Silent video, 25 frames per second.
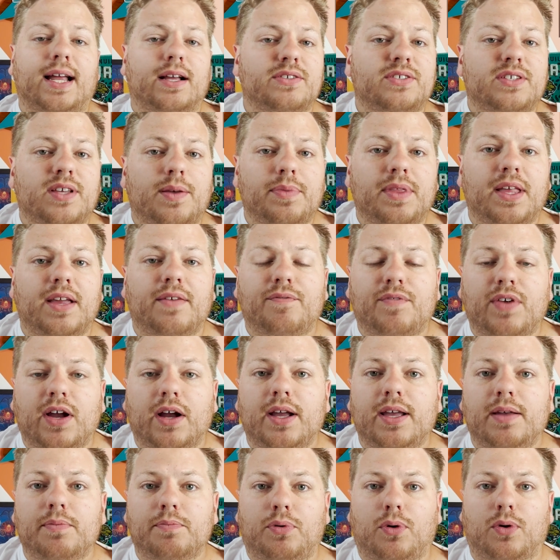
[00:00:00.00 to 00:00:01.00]
something
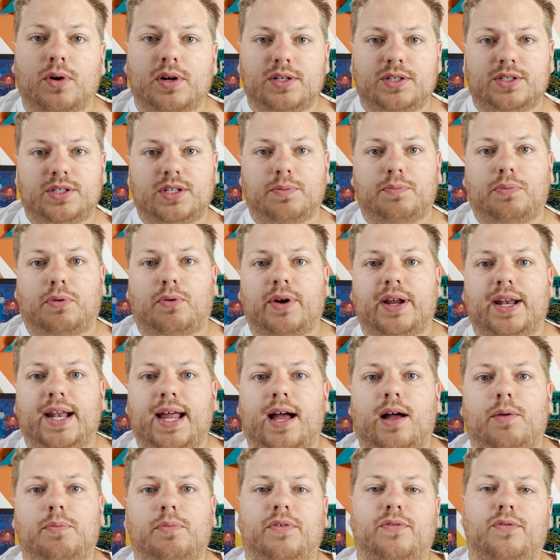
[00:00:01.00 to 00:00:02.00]
very important to point
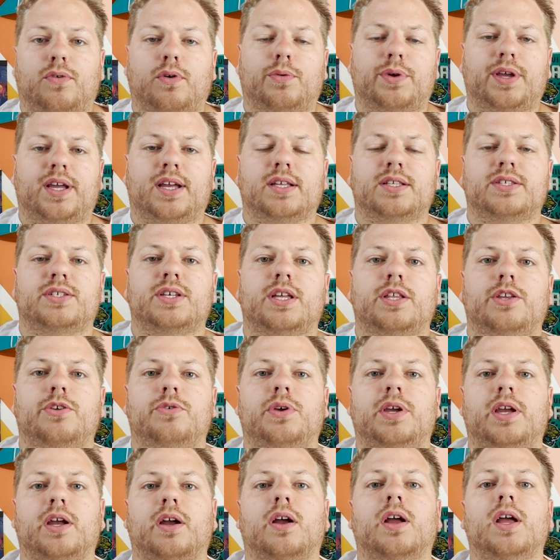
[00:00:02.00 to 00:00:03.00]
out before we continue
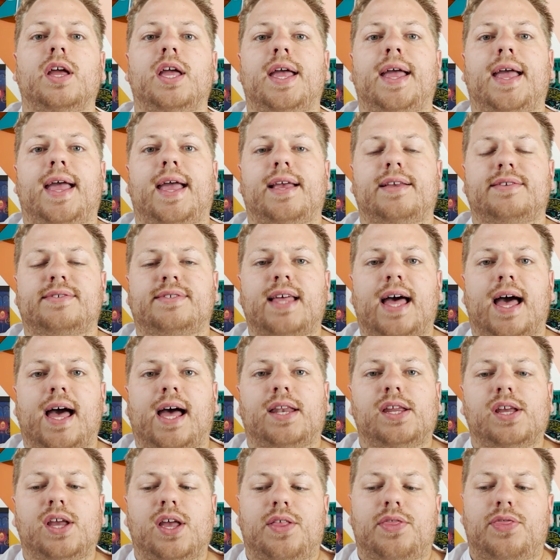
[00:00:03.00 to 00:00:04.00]
here is
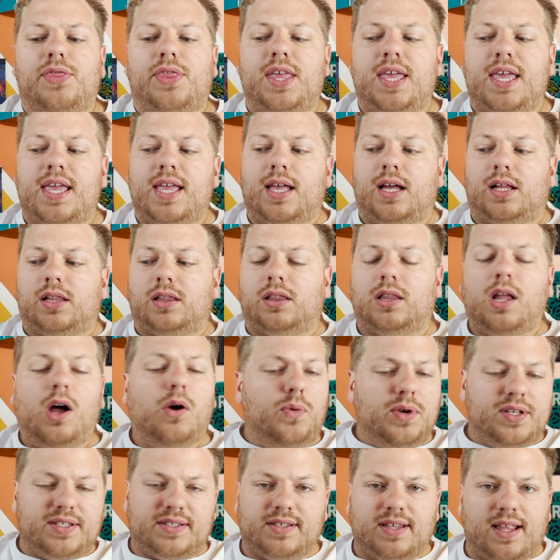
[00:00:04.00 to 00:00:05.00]
that the
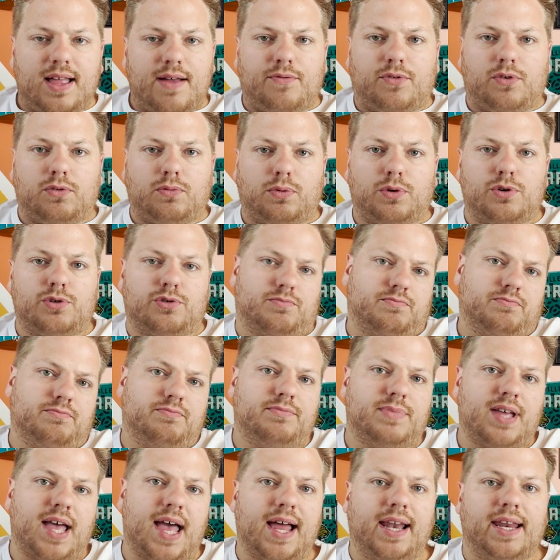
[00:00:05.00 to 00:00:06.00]
lowest level room
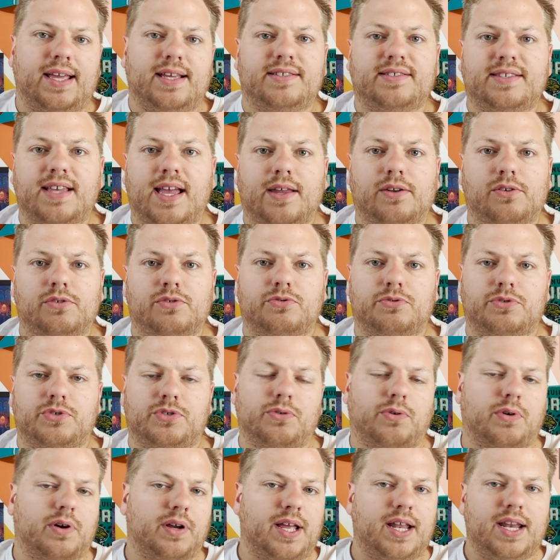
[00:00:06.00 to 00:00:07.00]
at a Sandals
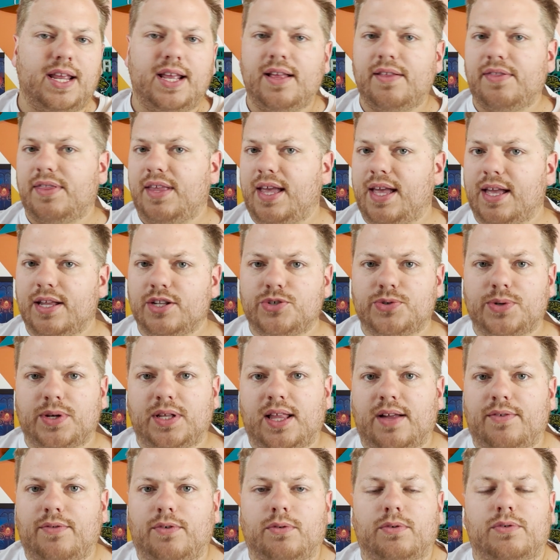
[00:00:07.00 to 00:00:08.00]
resort, any of the entry
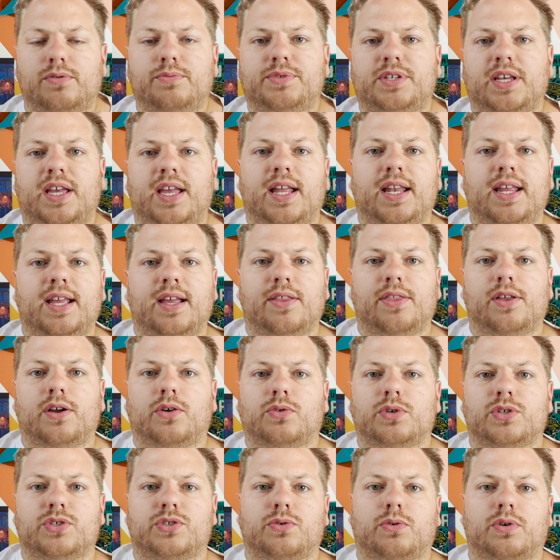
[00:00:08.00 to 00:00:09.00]
level rooms at any of their
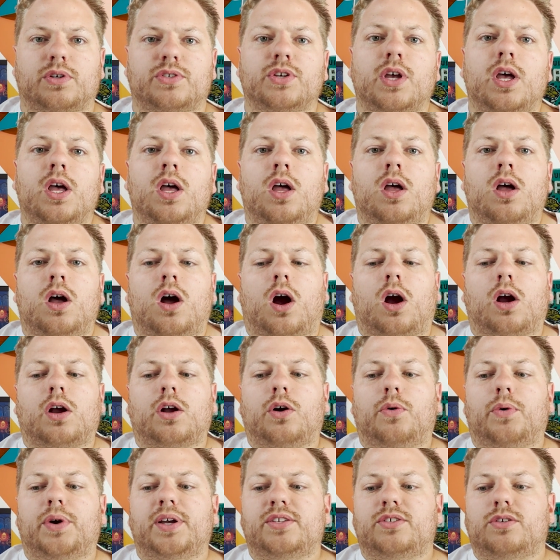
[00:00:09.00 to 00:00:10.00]
resorts, are
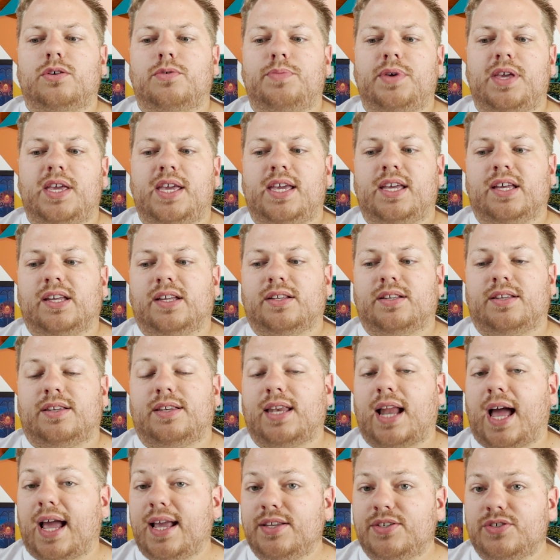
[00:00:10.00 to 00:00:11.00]
going to be
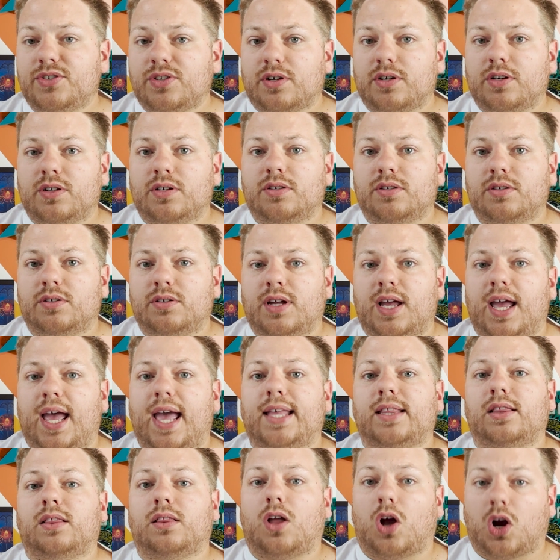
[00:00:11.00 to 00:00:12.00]
nicer
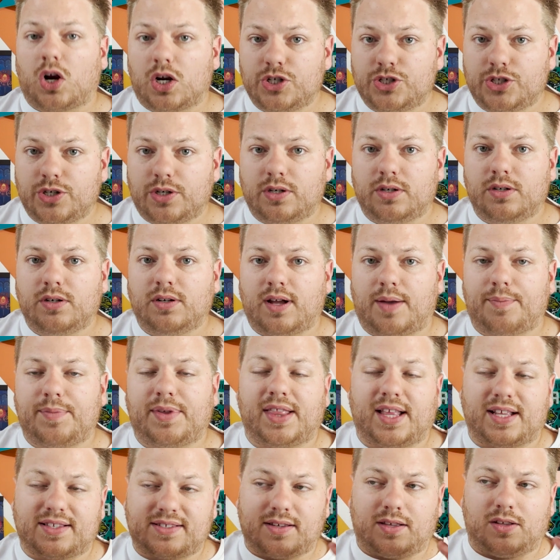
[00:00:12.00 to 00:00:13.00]
and larger. I mean,
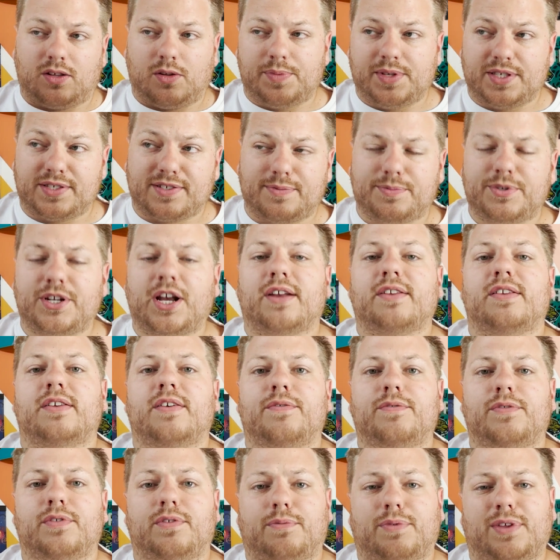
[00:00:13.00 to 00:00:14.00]
that's a little bit
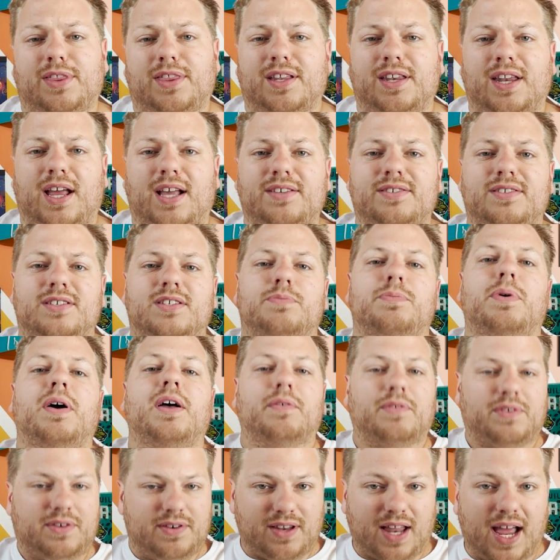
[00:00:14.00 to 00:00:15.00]
subjective with the niceness,
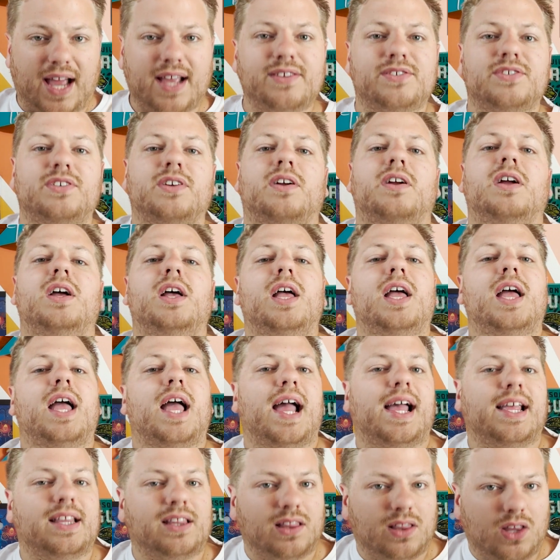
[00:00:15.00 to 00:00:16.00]
but nicer
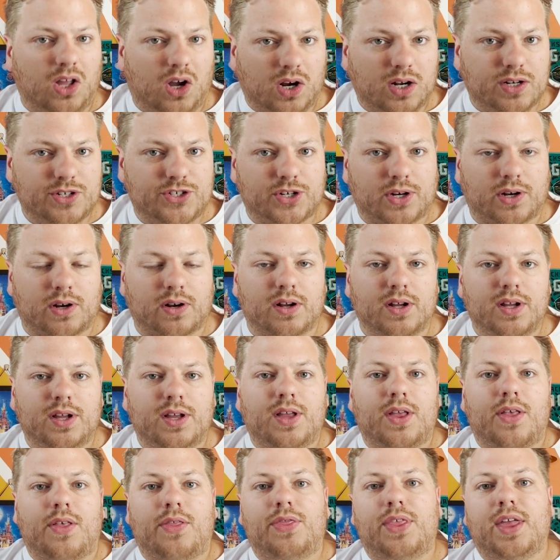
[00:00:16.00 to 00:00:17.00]
and larger
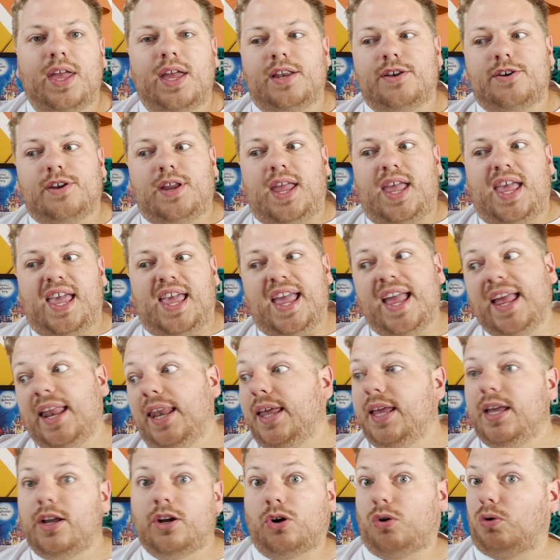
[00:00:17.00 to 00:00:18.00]
than
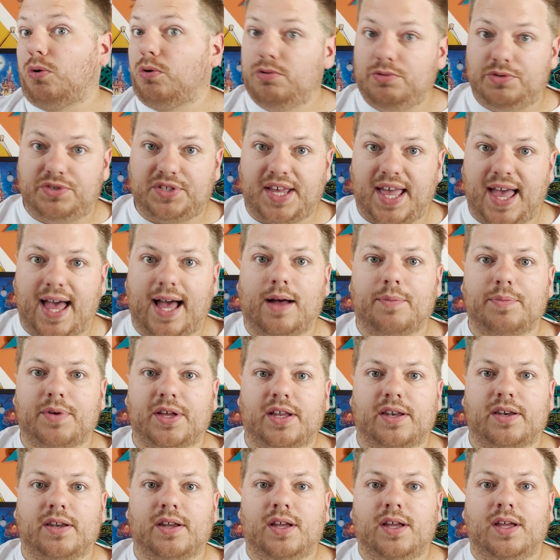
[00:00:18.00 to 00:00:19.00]
any cruise
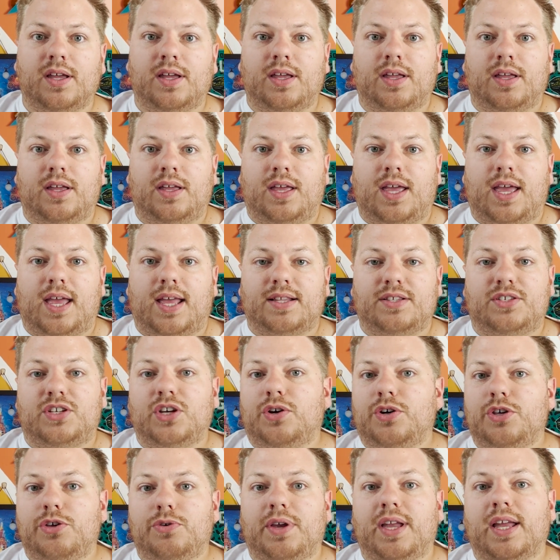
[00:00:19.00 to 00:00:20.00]
cabin
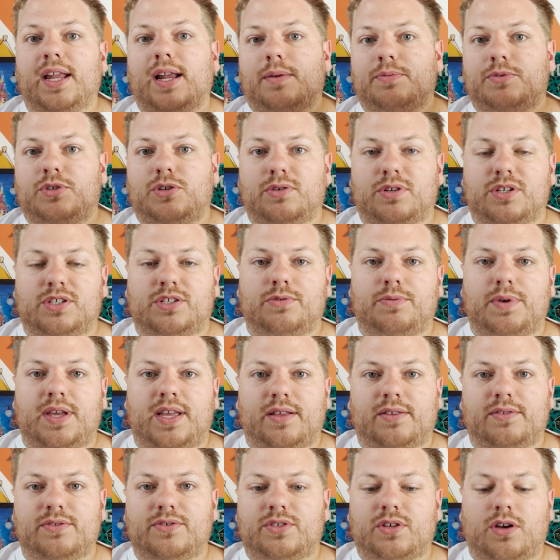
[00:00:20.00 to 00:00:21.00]
until you get up to a
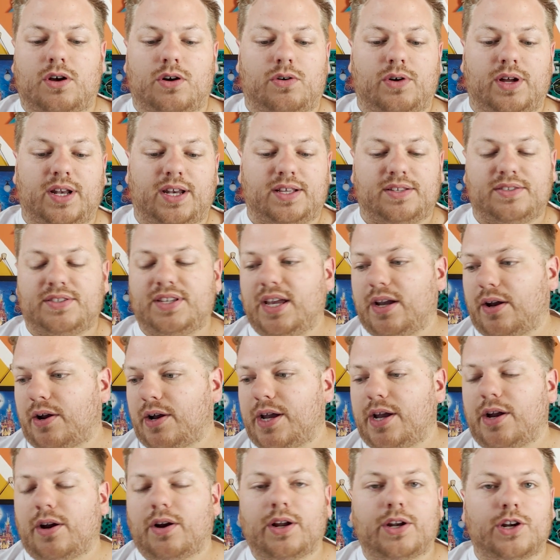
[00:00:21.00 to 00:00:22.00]
suite. So an
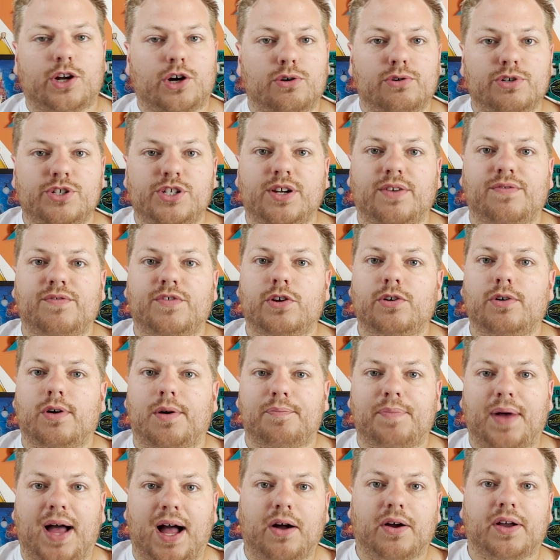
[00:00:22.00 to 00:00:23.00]
interior, an ocean view, a
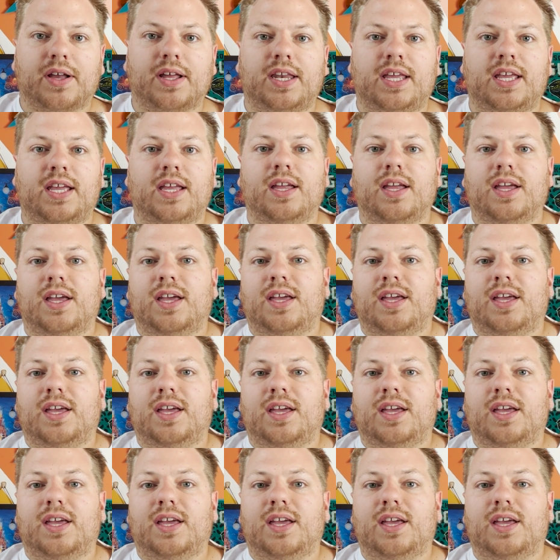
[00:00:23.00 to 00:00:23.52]
balcony,